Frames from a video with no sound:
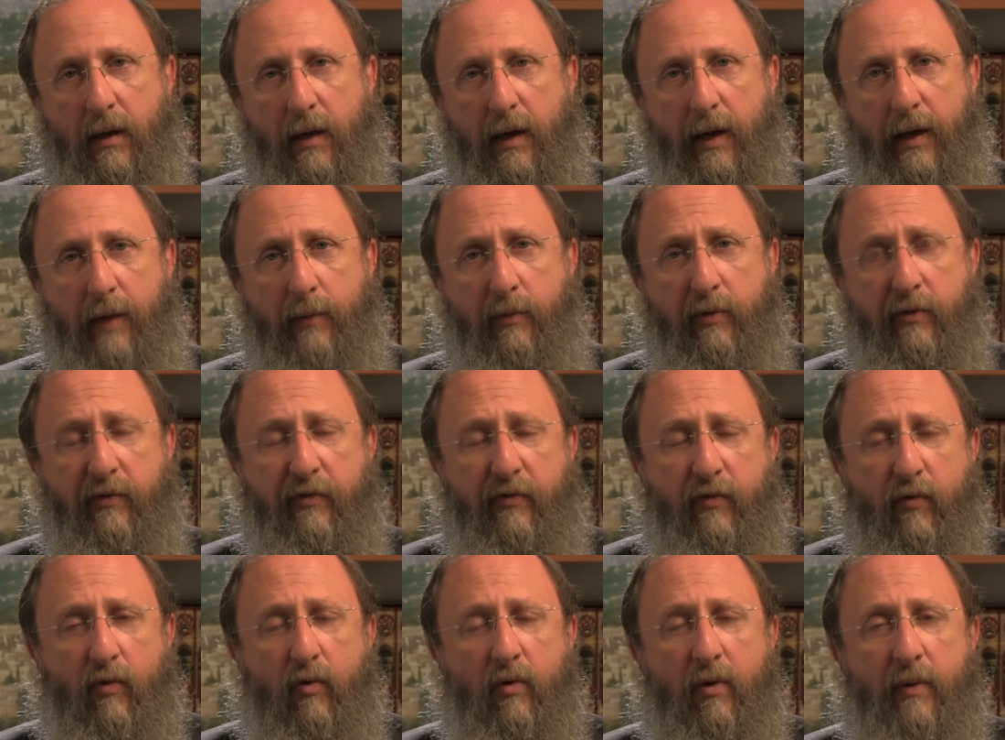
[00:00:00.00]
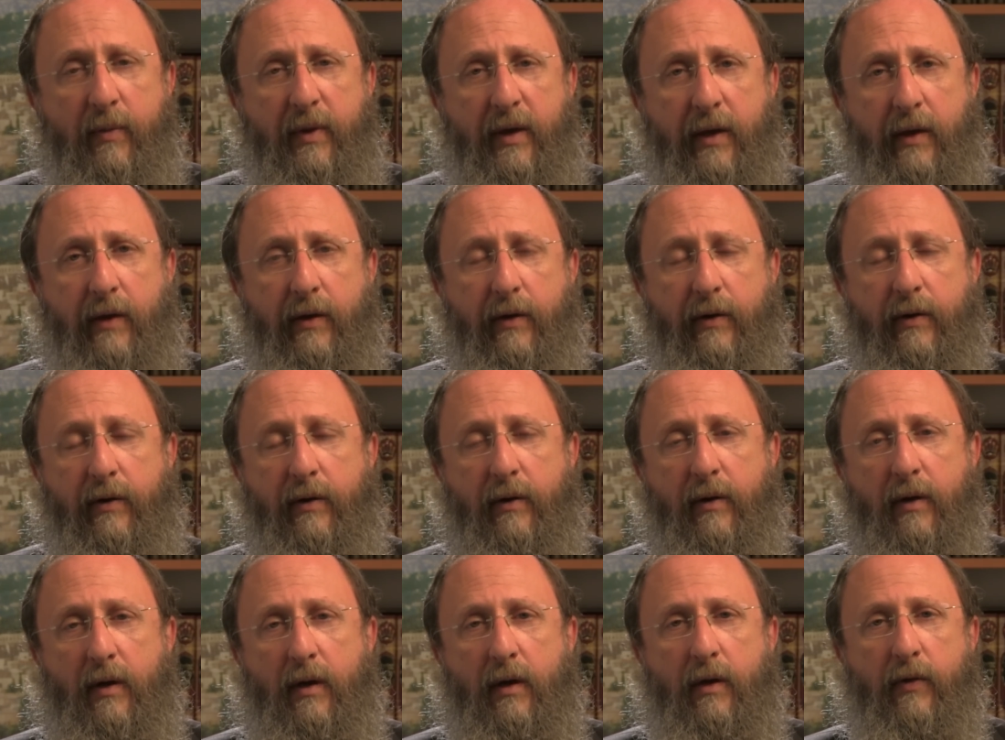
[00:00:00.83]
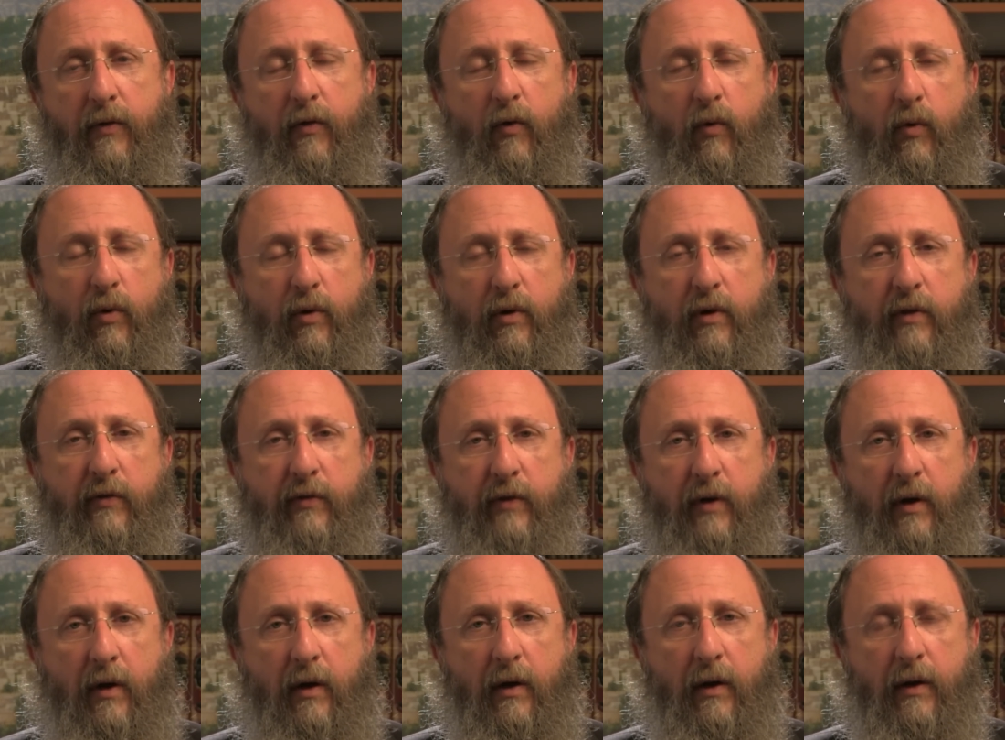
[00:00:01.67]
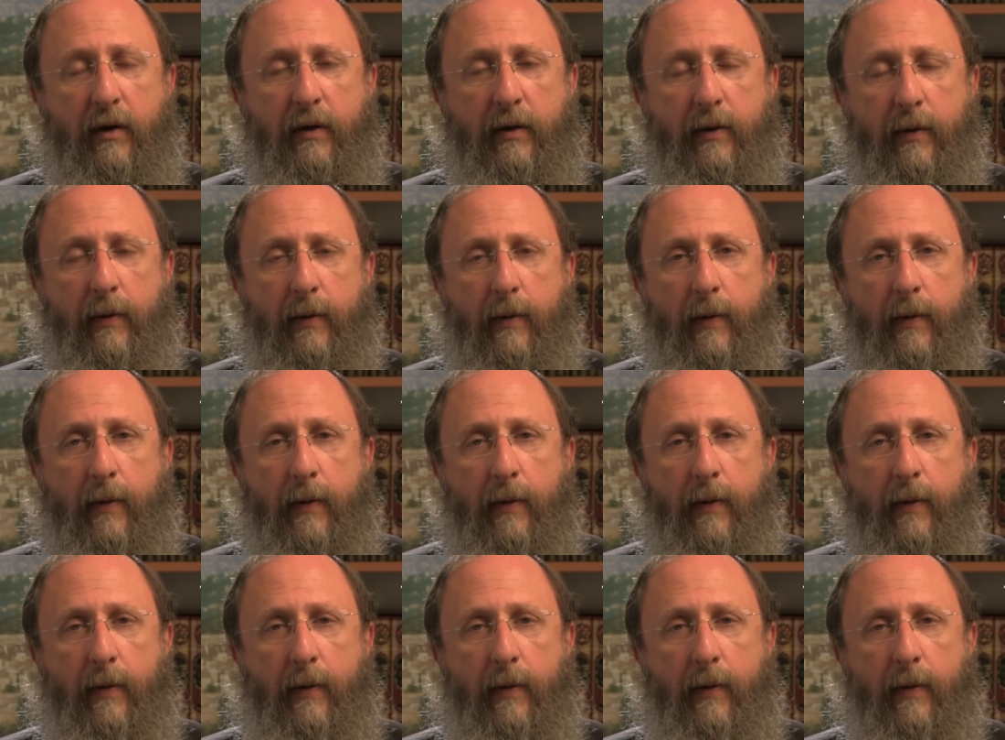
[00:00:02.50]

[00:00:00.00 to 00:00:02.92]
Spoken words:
and perform here the word of God,